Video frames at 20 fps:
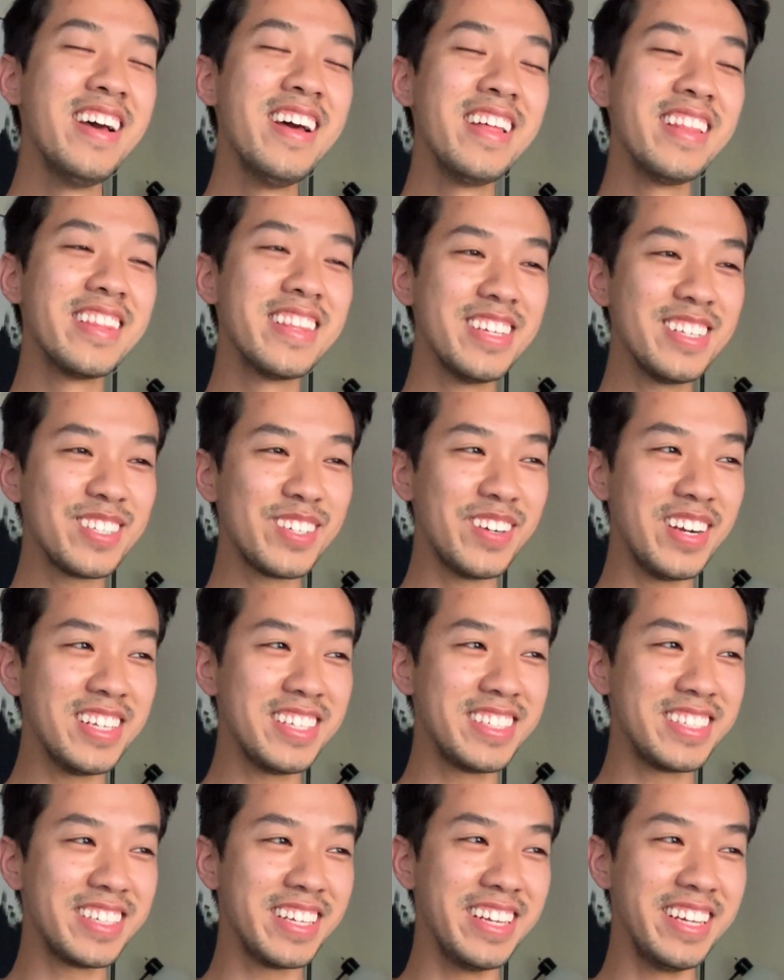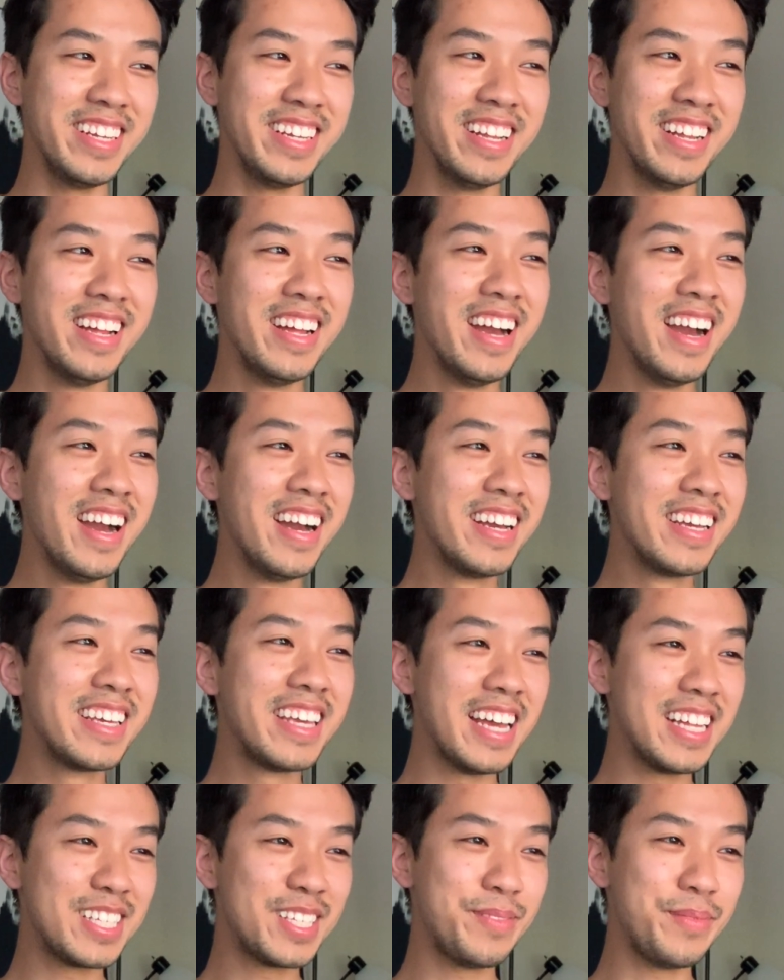This question
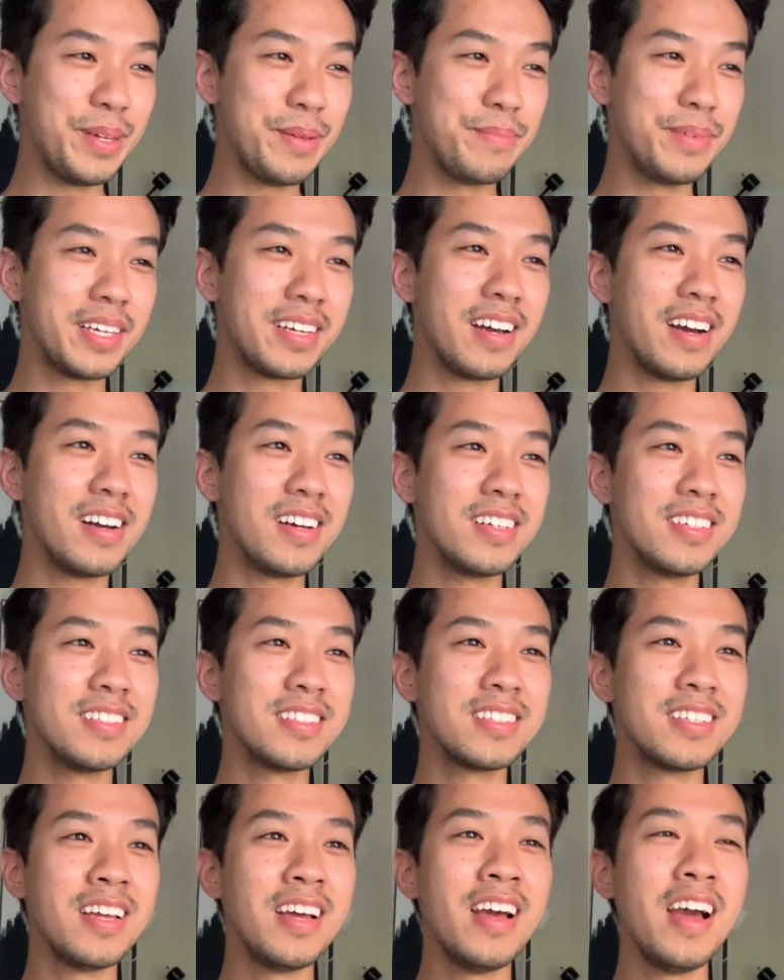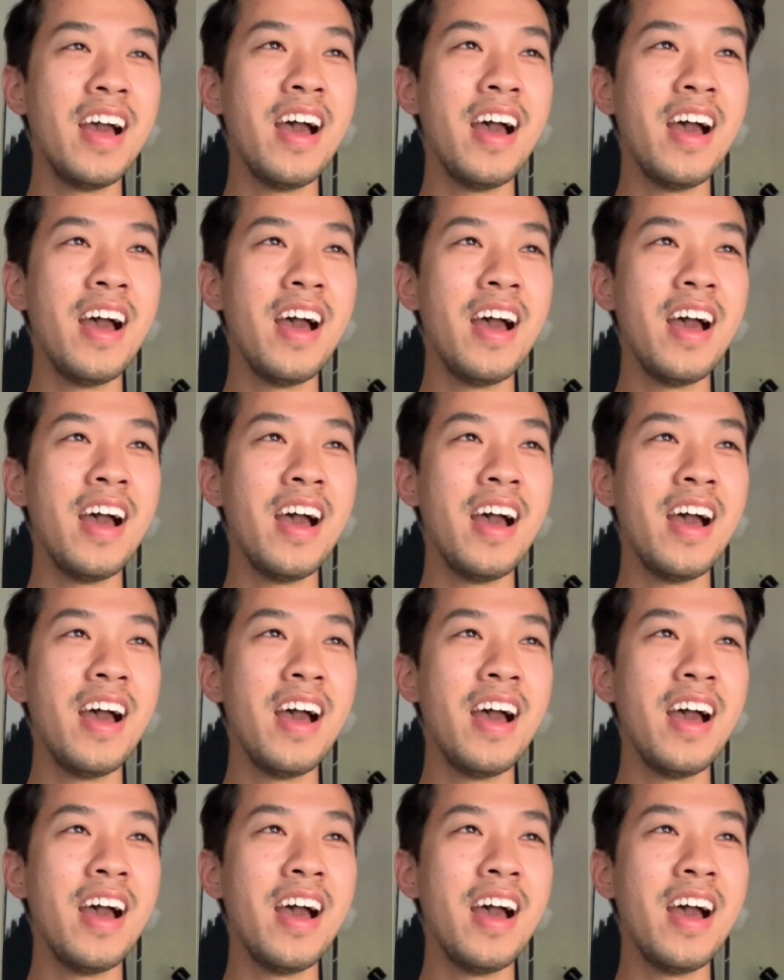gets me because